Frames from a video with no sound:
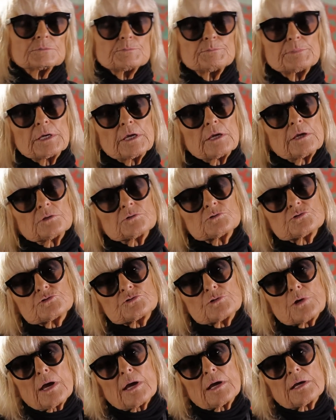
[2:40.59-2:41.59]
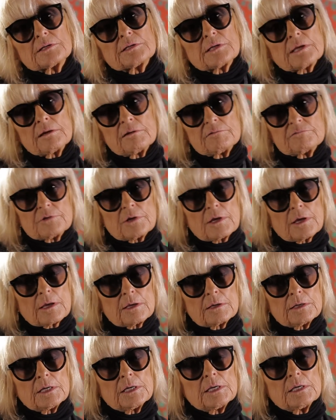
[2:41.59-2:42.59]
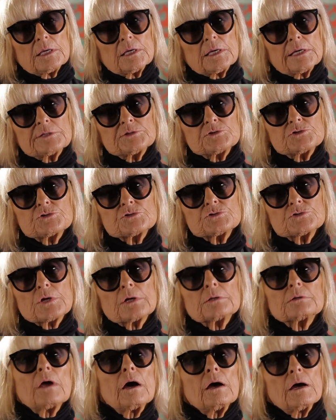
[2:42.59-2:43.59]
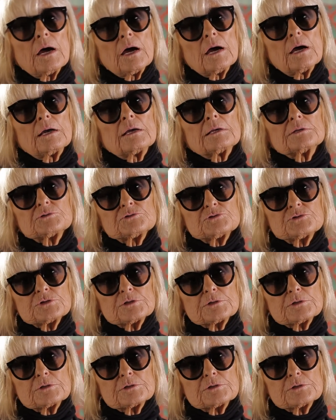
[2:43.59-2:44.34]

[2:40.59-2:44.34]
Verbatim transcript: beach, and evening. And she said, she